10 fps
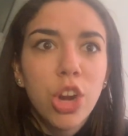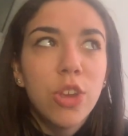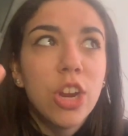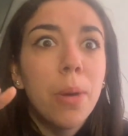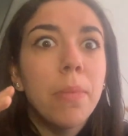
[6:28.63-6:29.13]
You
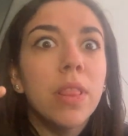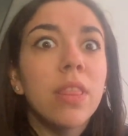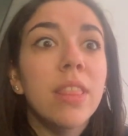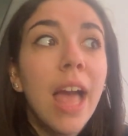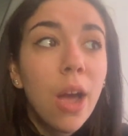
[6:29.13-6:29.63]
hear
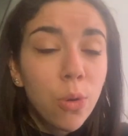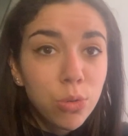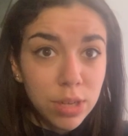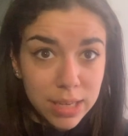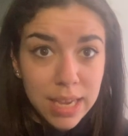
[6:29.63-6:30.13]

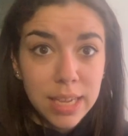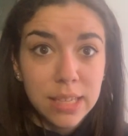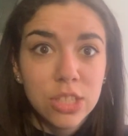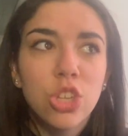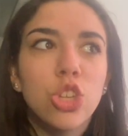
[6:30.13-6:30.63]
loud
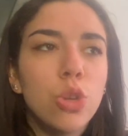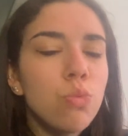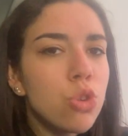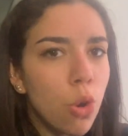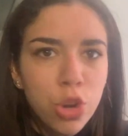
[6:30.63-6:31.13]
kids, you
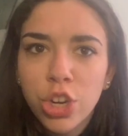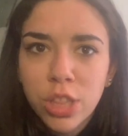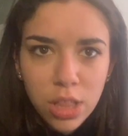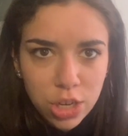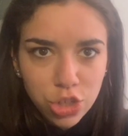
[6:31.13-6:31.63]
know you're in the
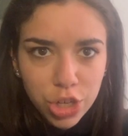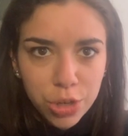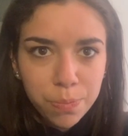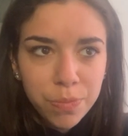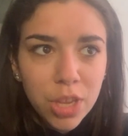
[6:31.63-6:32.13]
lunchroom.